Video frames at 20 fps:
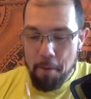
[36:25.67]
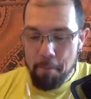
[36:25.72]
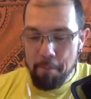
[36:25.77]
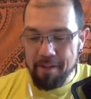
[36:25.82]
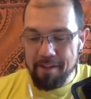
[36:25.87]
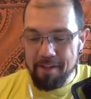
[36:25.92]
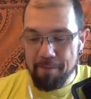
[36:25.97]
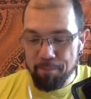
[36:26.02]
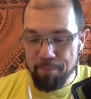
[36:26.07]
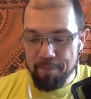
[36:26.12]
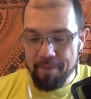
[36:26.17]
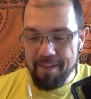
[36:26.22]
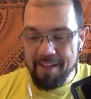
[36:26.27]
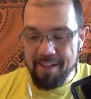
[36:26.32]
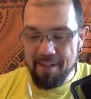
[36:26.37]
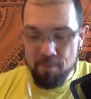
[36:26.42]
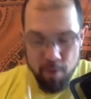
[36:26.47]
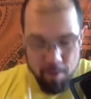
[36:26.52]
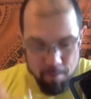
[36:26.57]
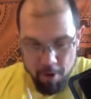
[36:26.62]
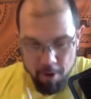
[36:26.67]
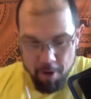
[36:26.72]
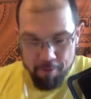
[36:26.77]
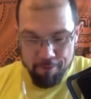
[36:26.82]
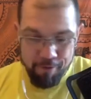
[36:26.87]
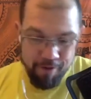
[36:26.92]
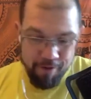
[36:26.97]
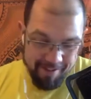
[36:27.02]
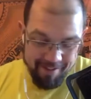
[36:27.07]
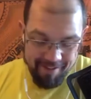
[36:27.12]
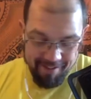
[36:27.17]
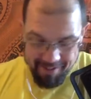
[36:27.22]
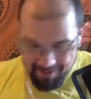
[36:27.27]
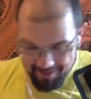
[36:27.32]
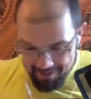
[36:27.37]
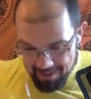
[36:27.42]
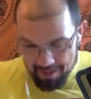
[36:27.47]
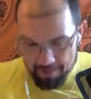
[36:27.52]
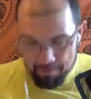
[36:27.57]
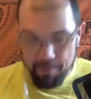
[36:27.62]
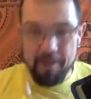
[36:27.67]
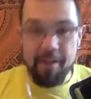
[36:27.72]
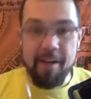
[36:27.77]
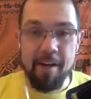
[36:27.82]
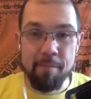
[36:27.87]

But there's Wim Hof, right? He's climbing